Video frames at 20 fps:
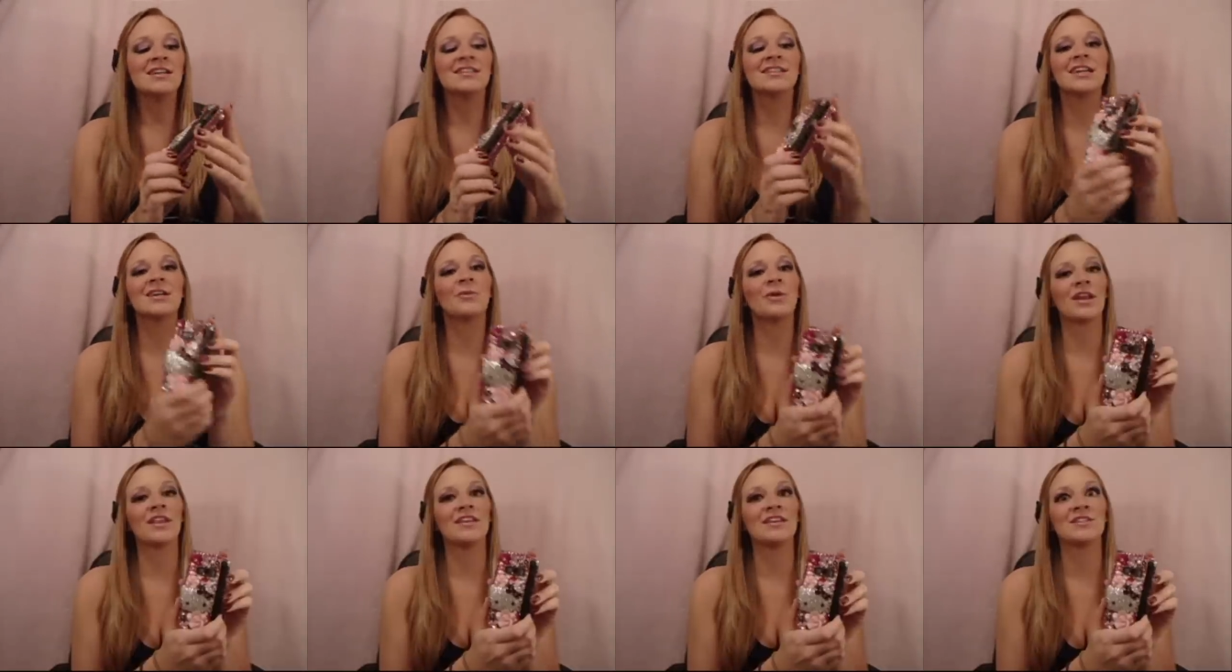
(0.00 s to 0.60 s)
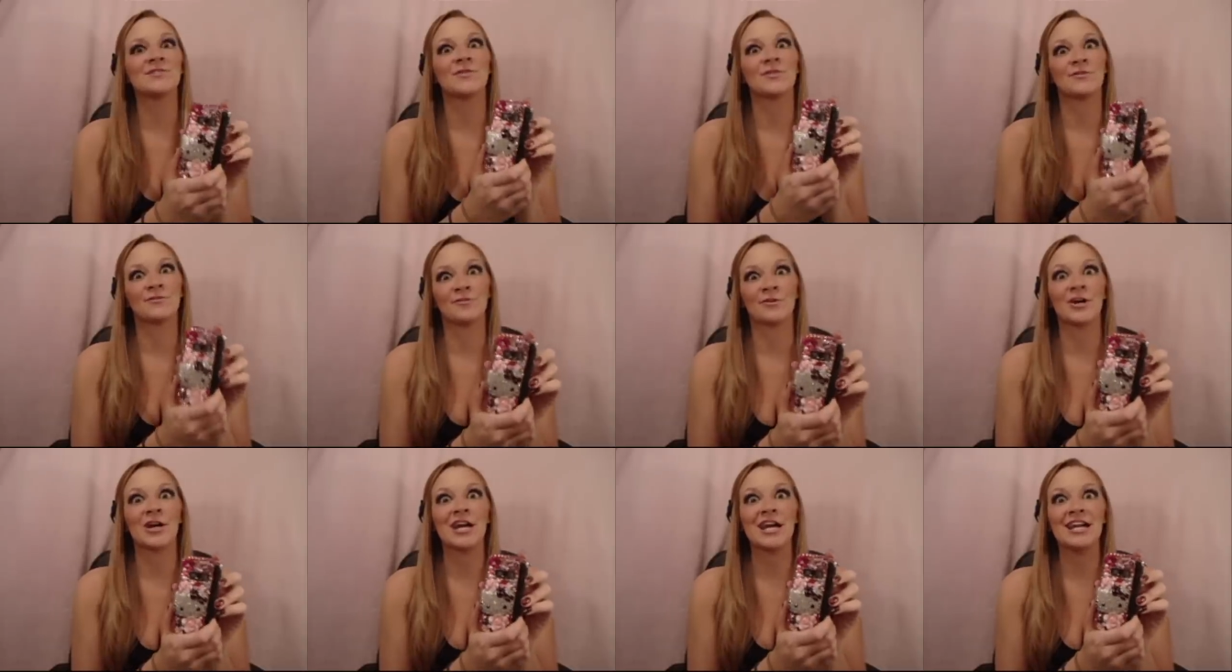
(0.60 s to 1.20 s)
to get one of these for
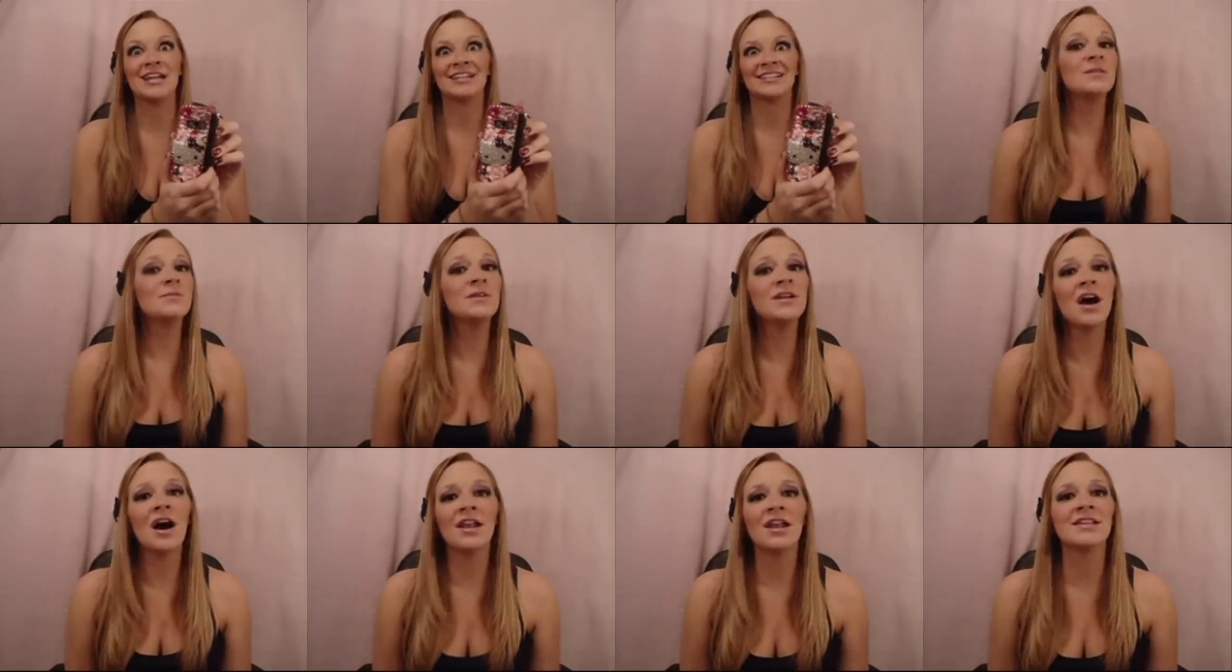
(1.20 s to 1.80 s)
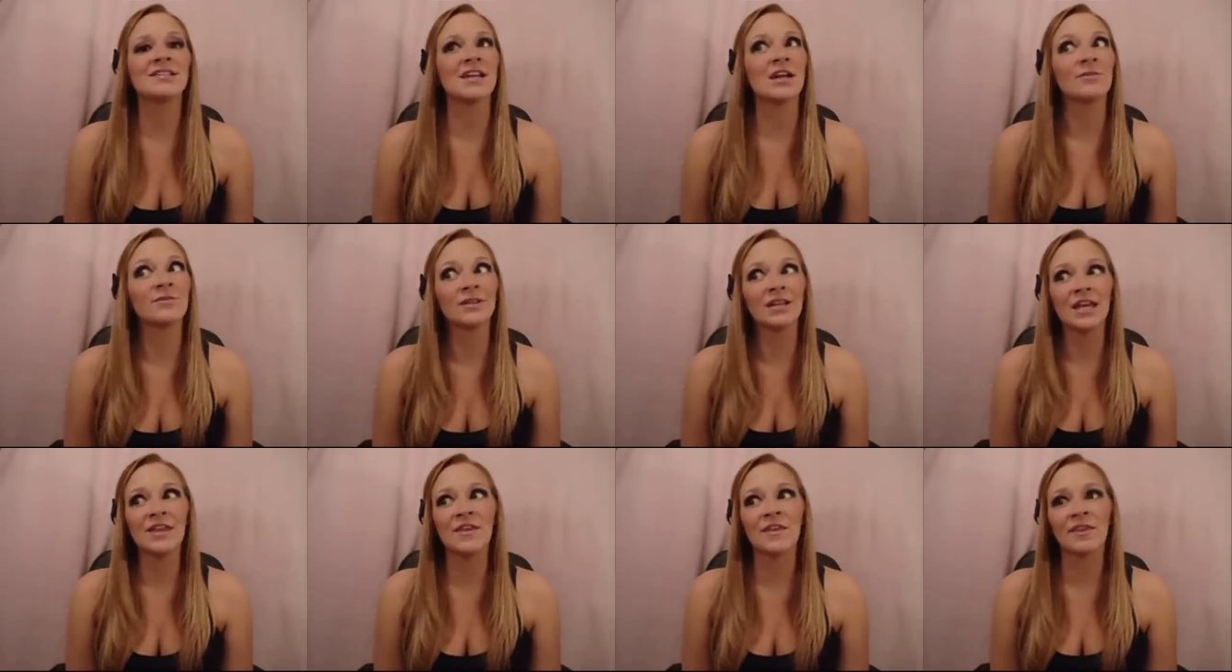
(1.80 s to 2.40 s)
free. To be honest, I
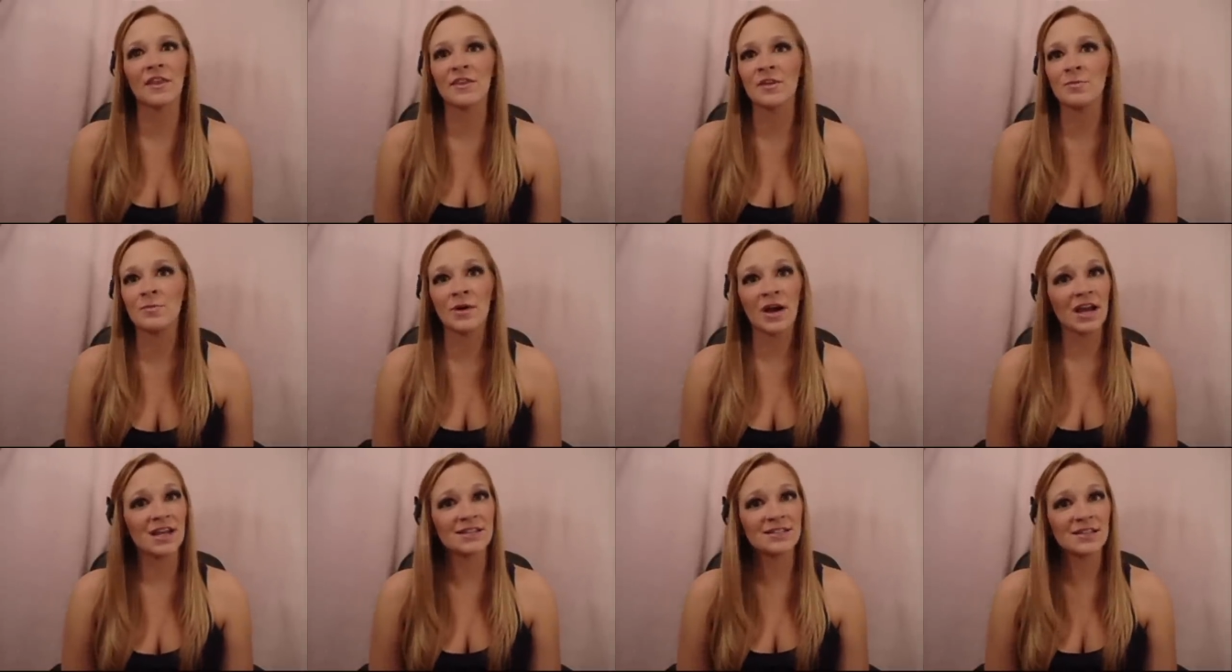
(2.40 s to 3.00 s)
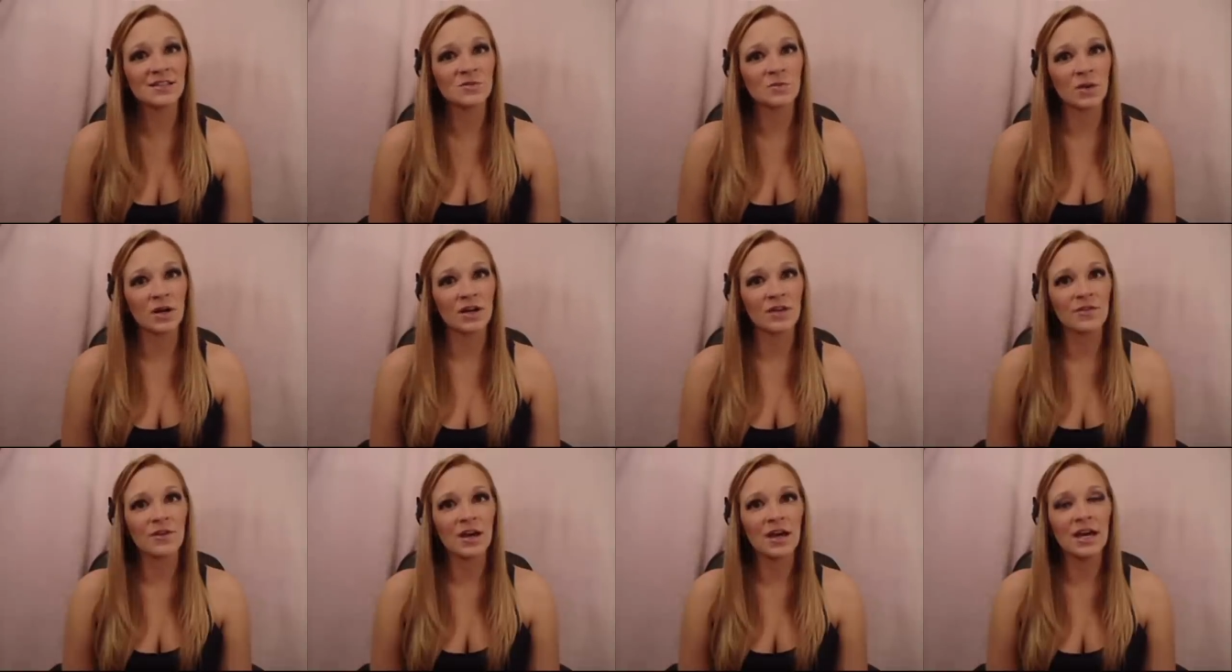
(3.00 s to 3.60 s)
really think that the price is
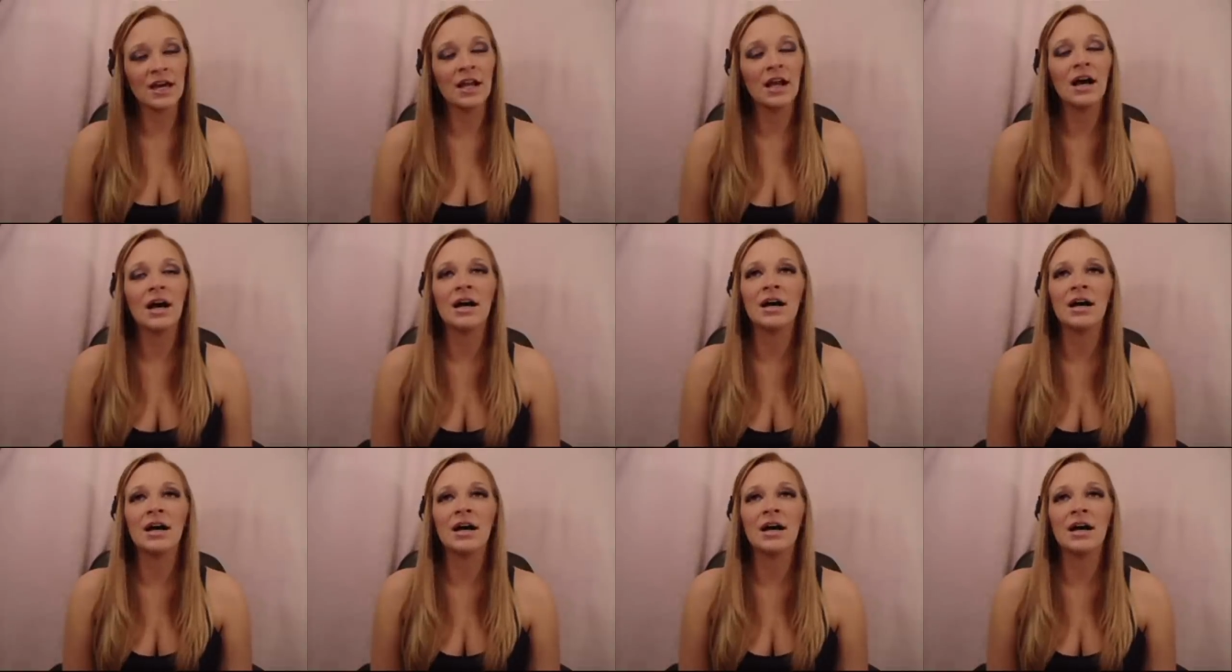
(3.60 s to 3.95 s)
worth it.